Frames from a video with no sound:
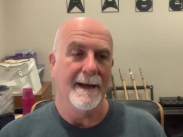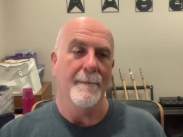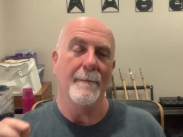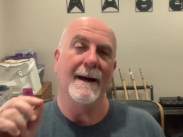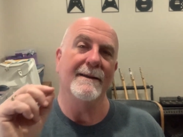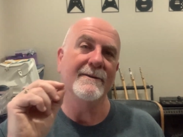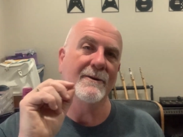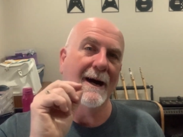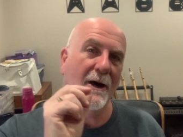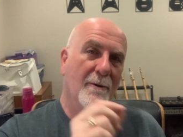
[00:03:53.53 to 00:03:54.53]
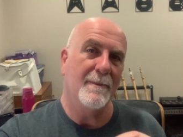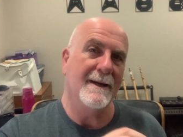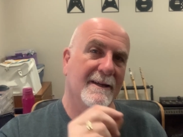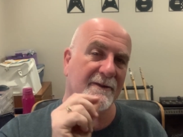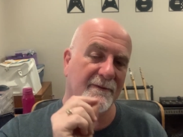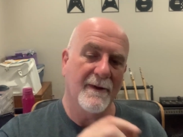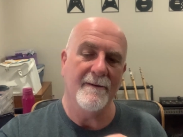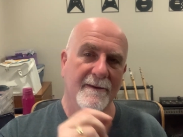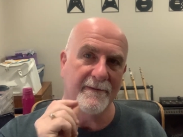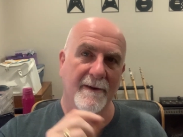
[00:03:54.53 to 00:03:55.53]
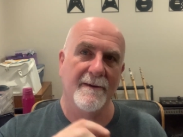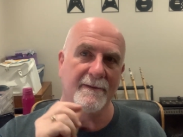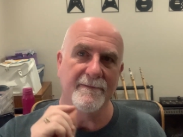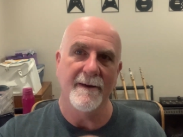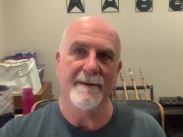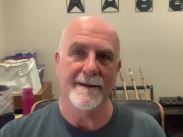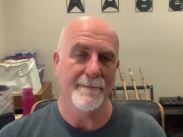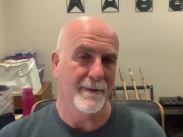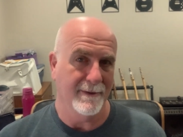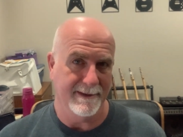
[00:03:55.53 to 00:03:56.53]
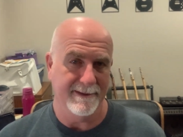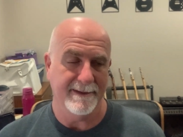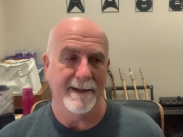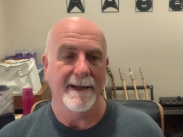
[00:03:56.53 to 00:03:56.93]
But your opening is very, very, very important.